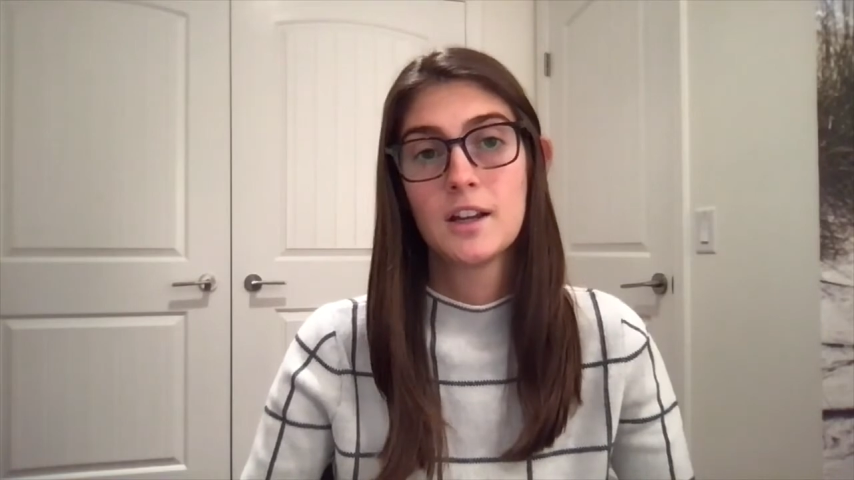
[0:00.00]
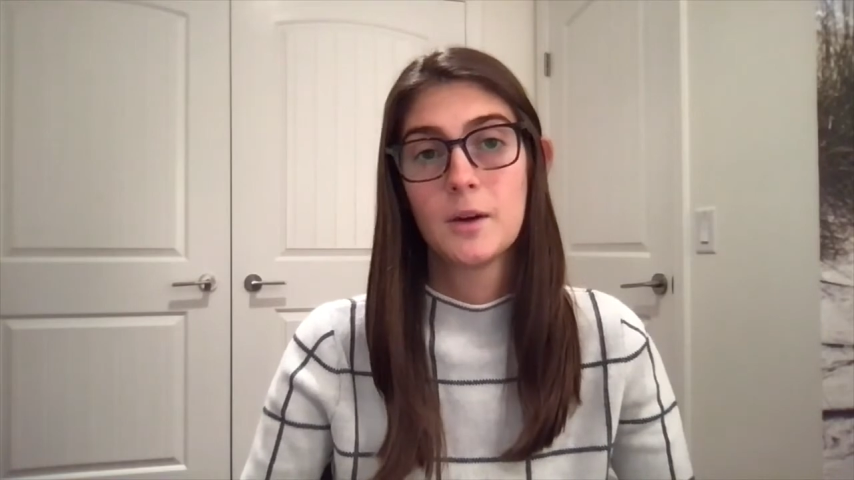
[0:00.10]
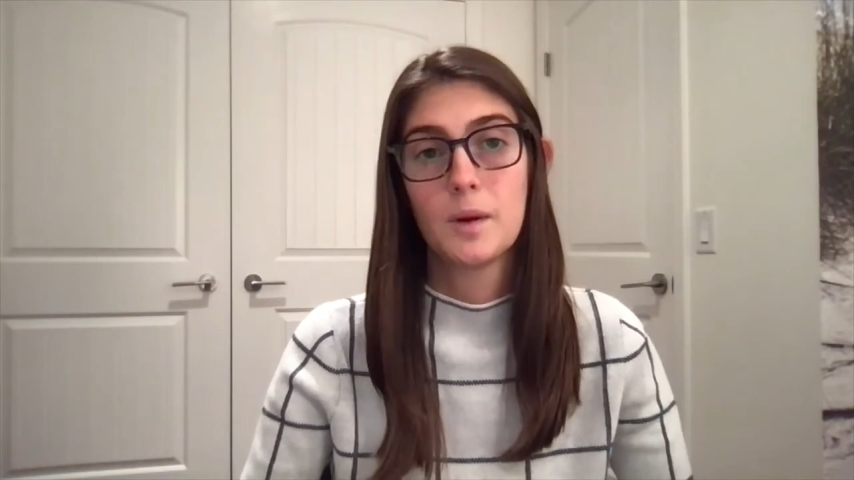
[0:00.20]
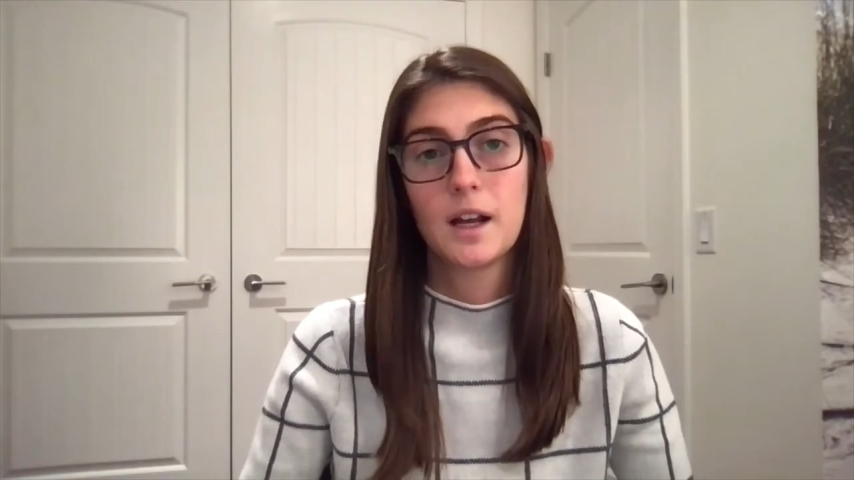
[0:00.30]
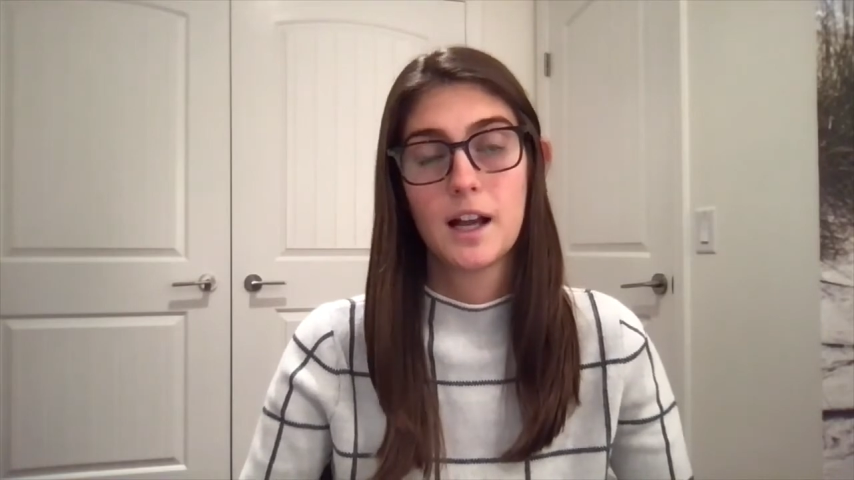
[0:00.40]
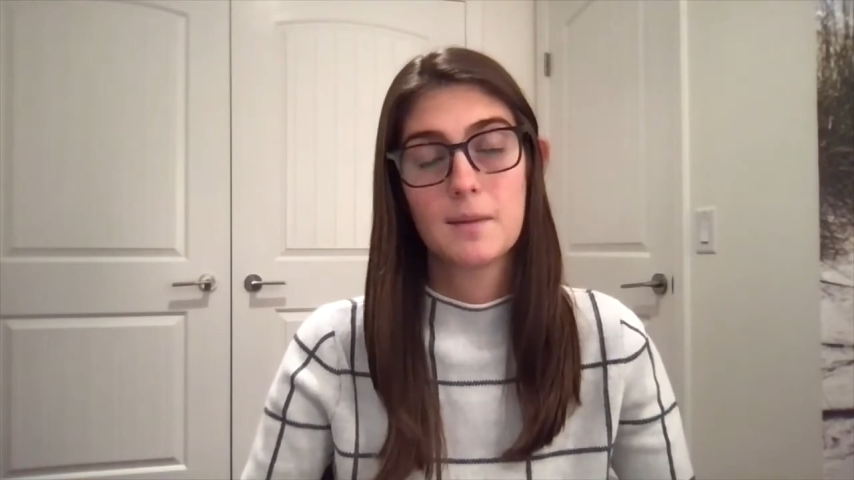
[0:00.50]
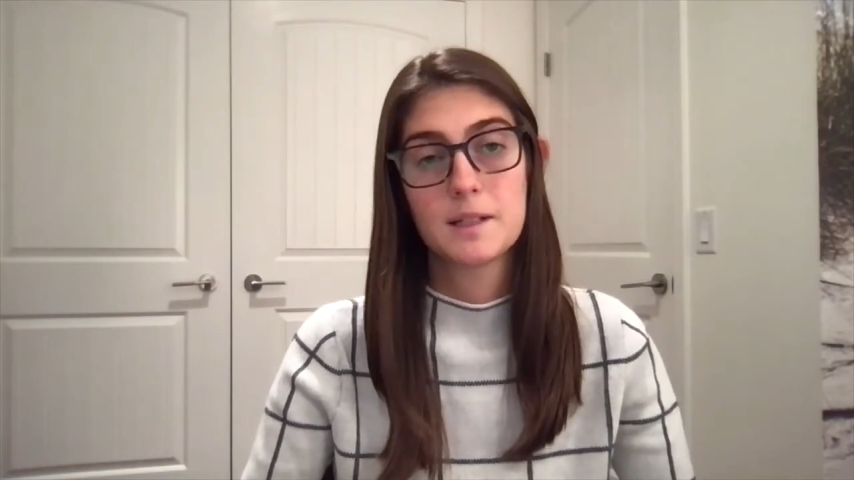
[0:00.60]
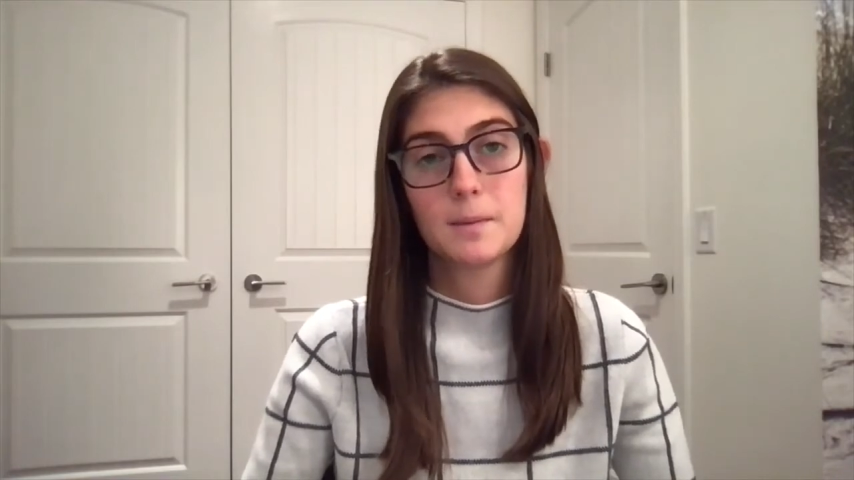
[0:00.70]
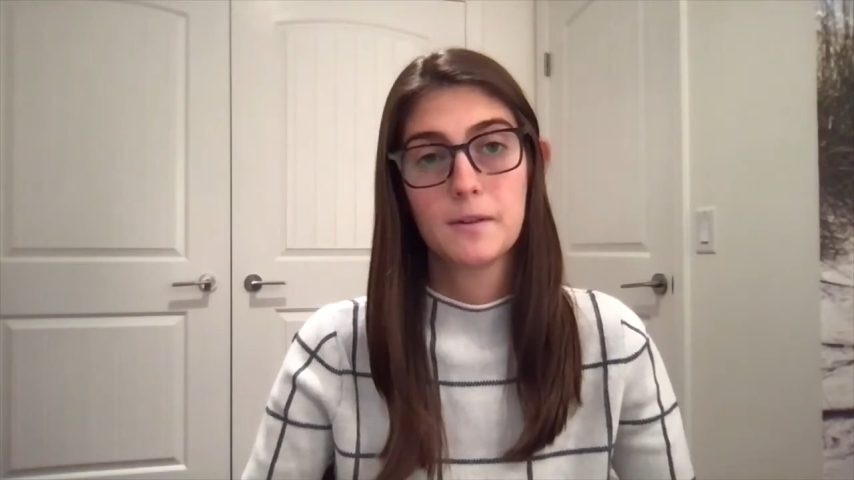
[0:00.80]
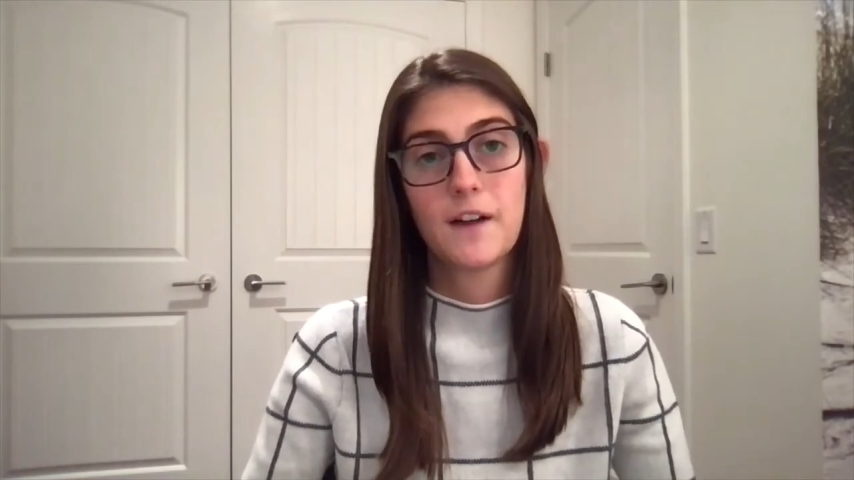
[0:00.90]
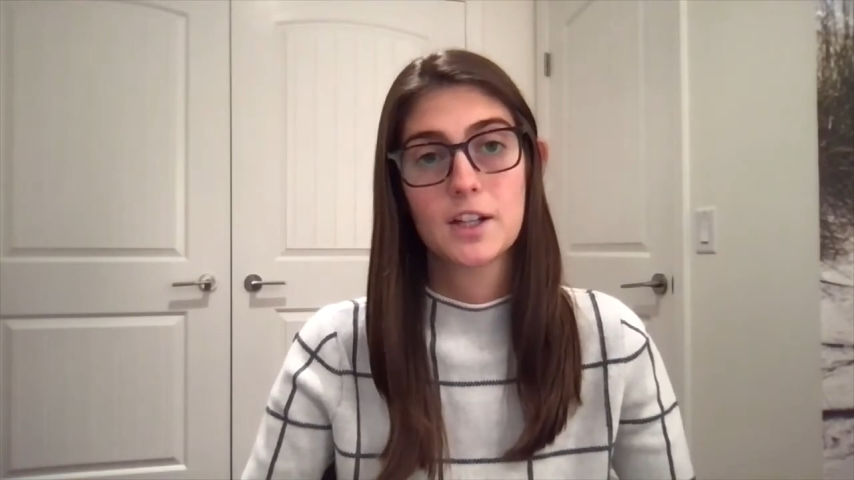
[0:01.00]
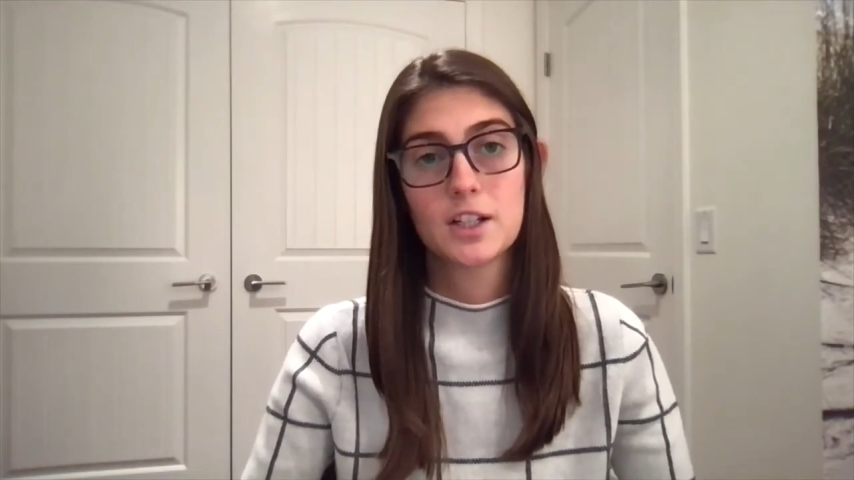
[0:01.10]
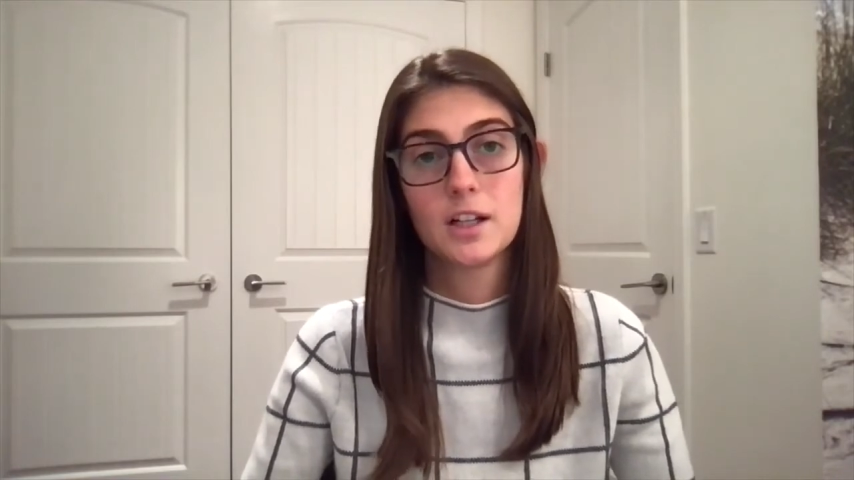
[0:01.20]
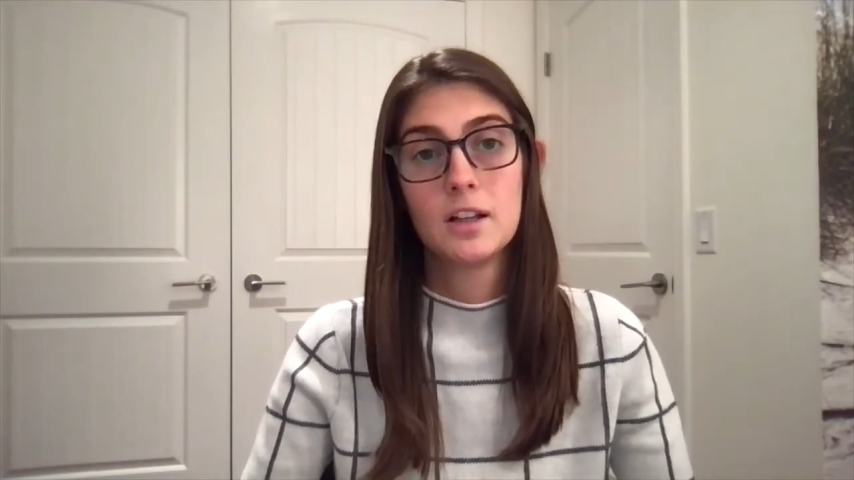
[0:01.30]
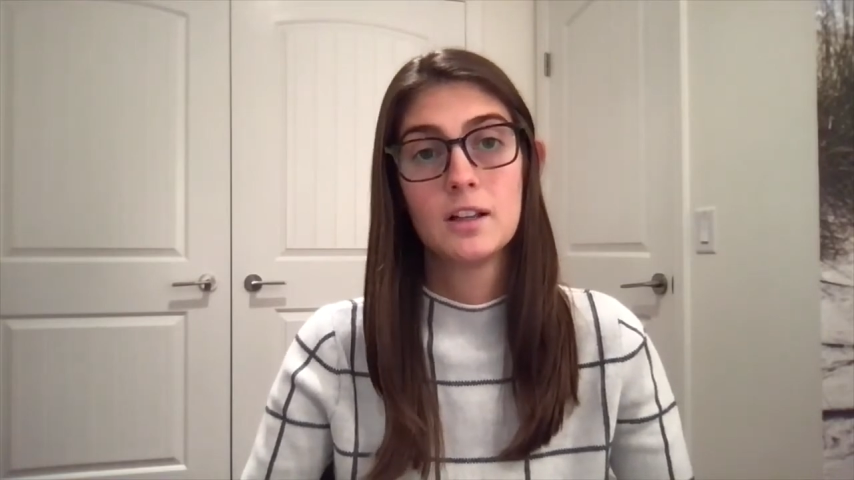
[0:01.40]
when it comes to
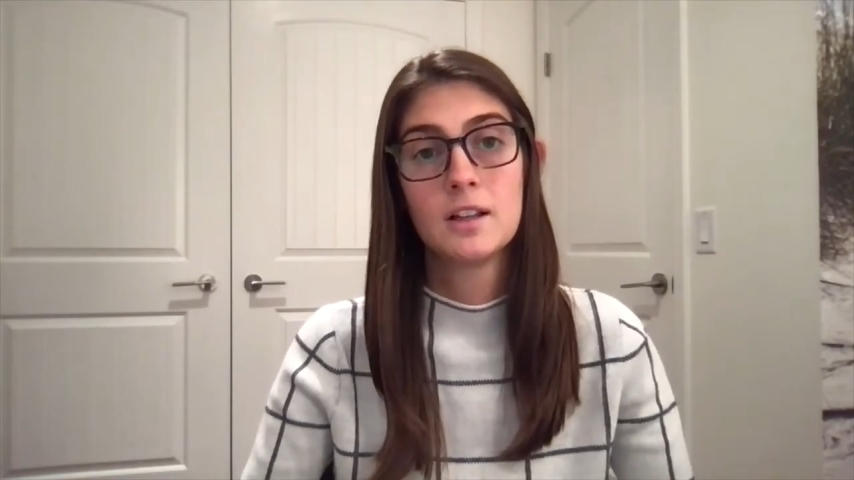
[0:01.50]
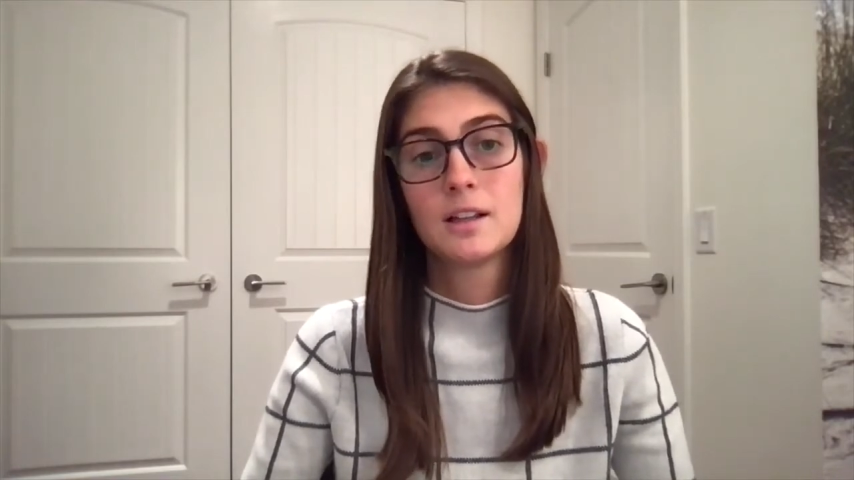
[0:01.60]
professional